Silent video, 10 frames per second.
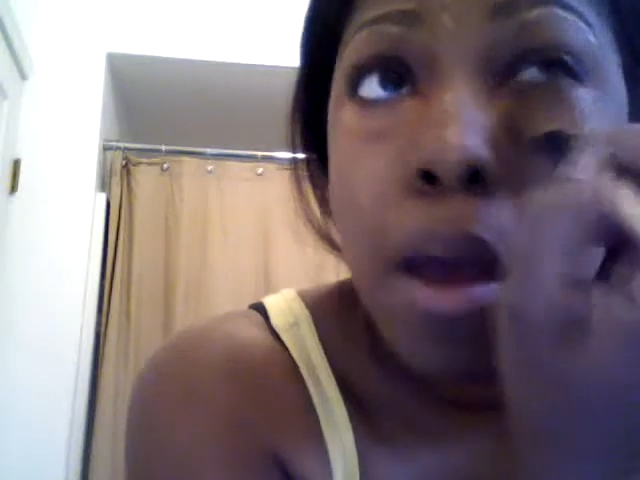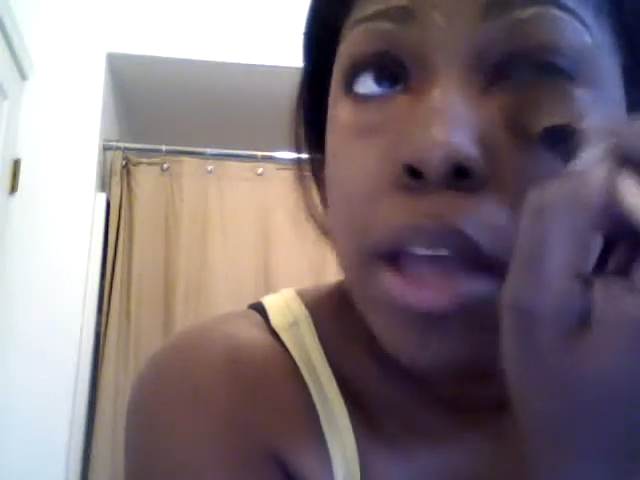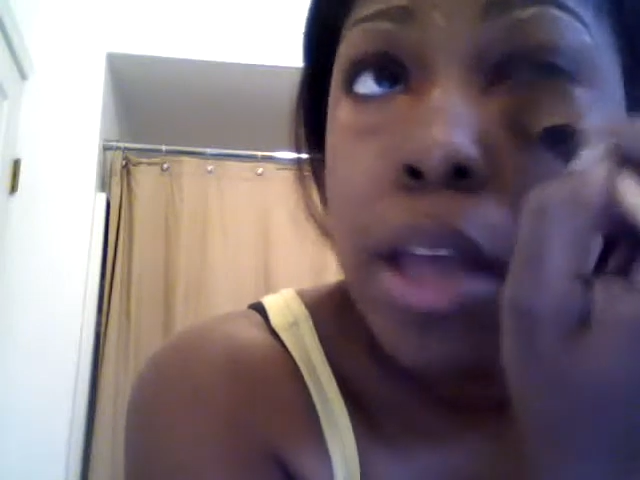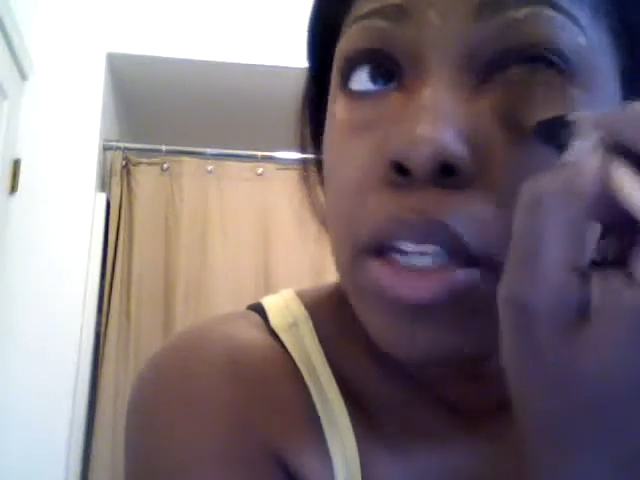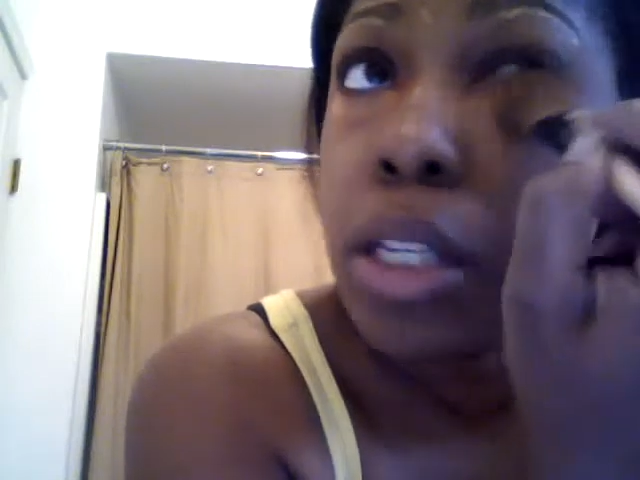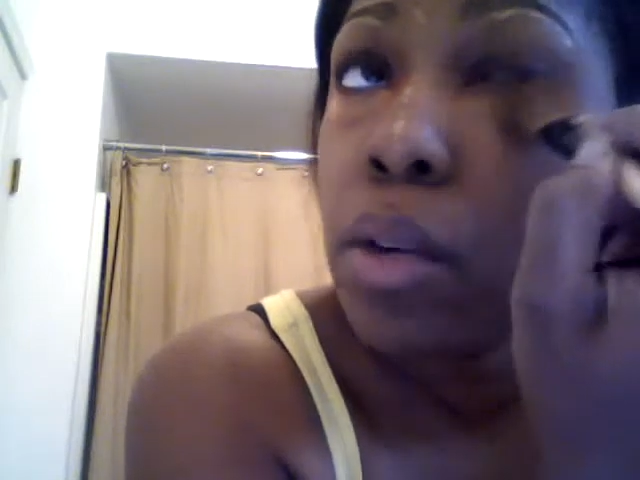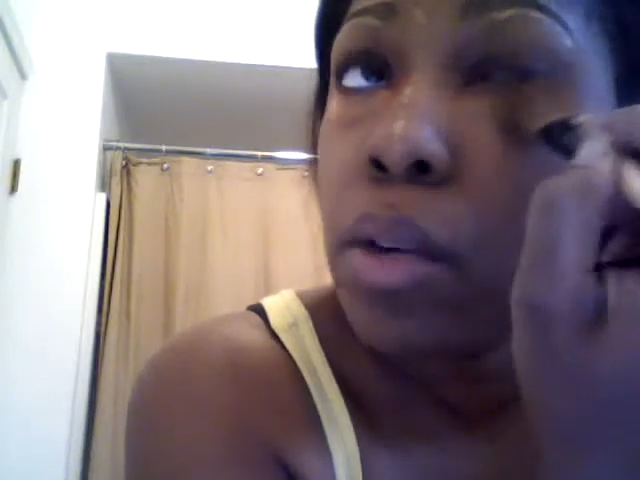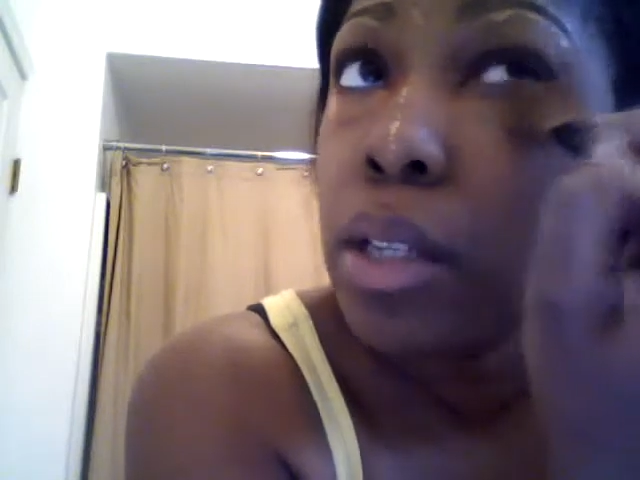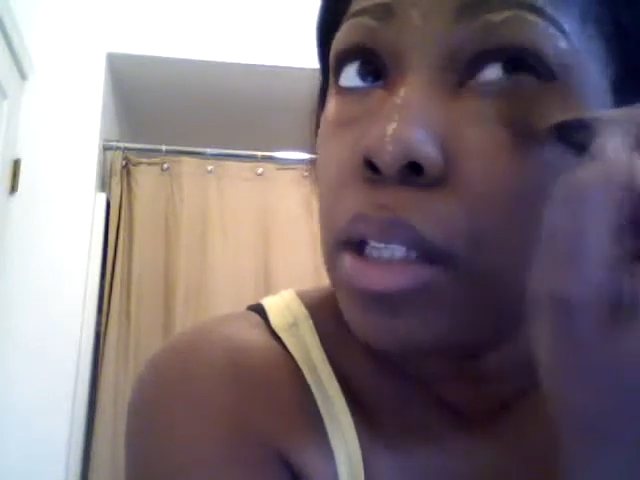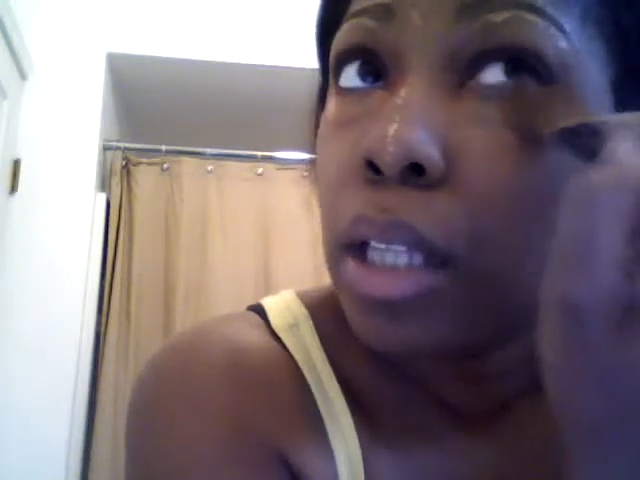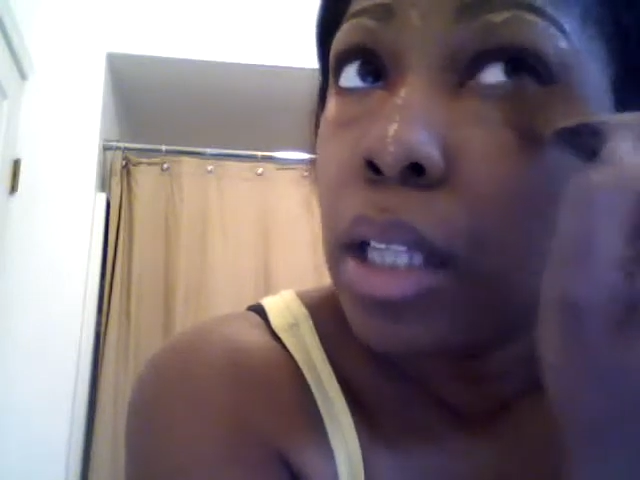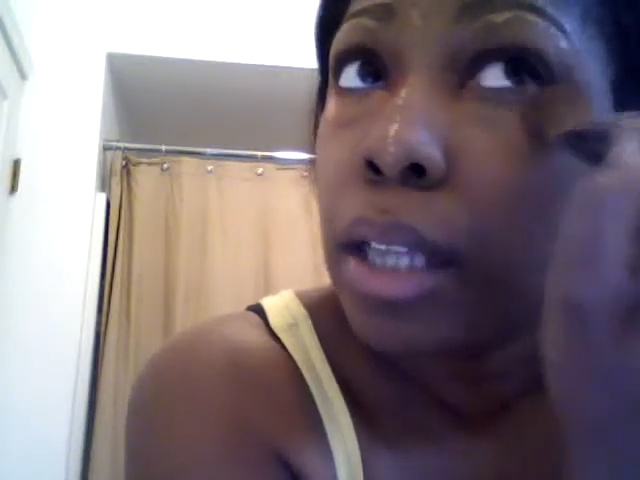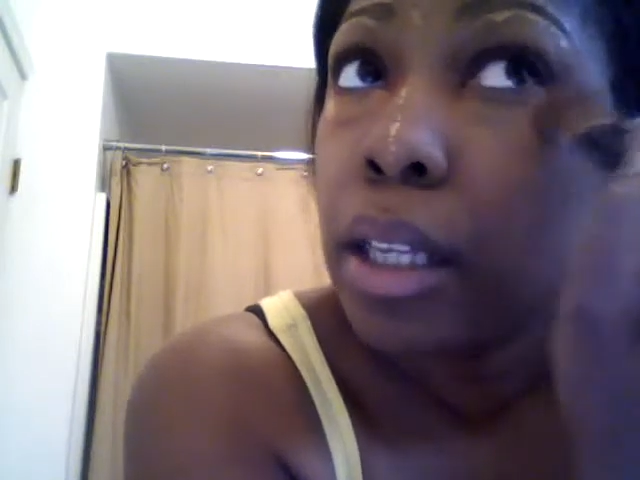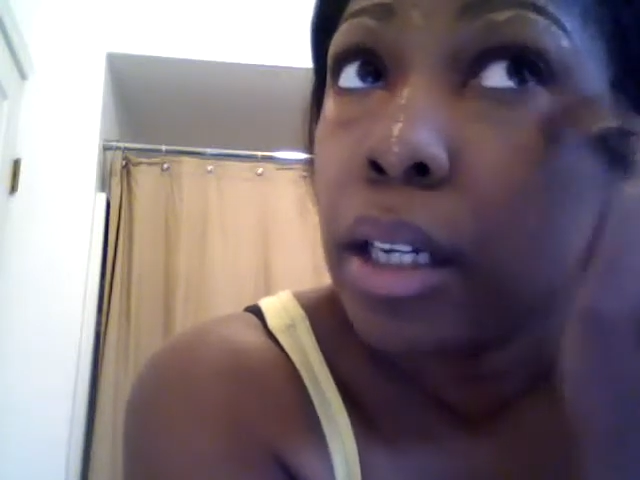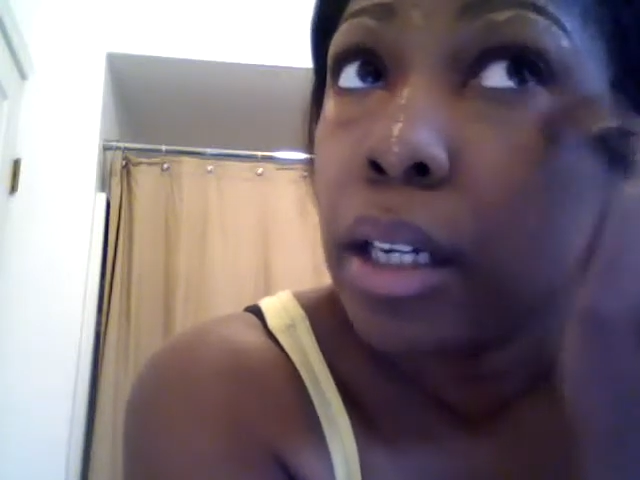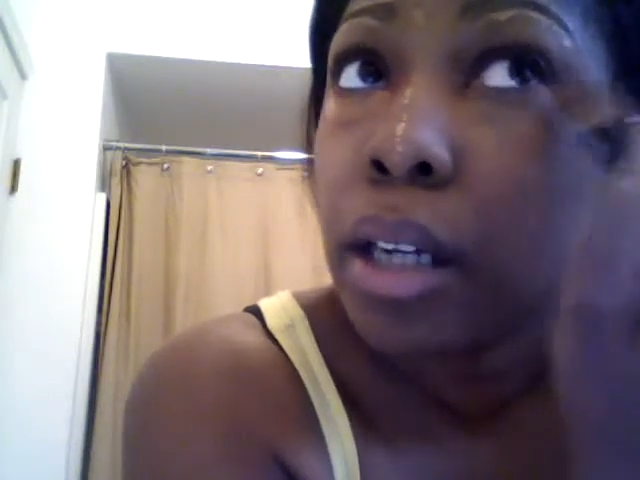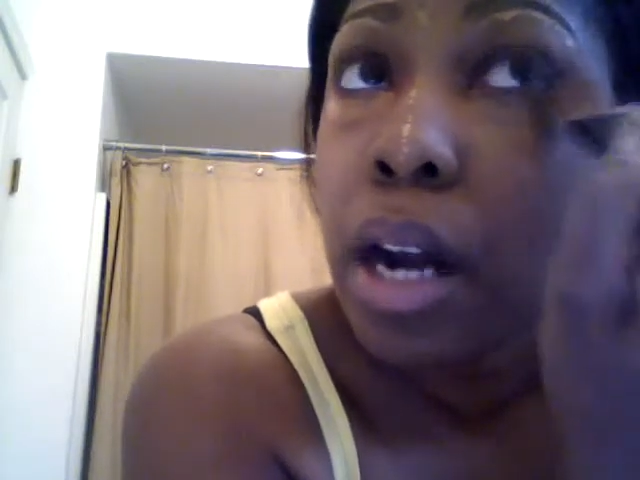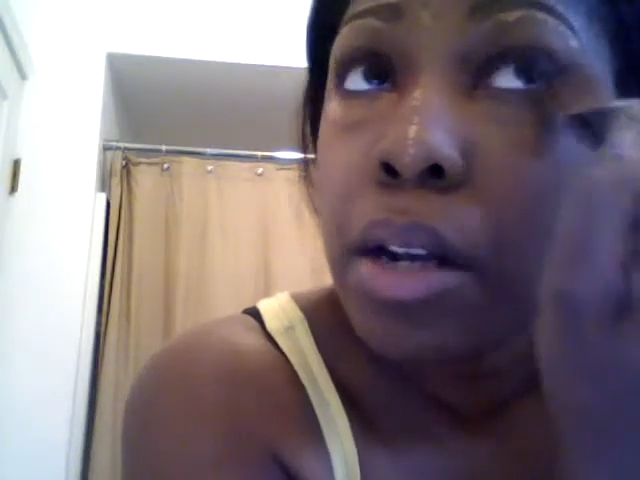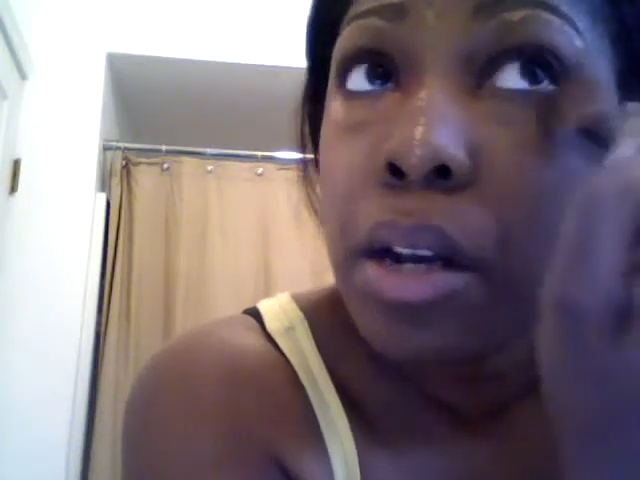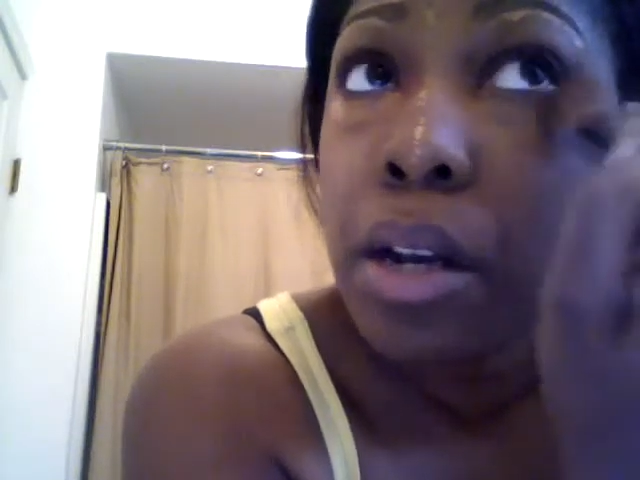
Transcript: It's just going to look like there's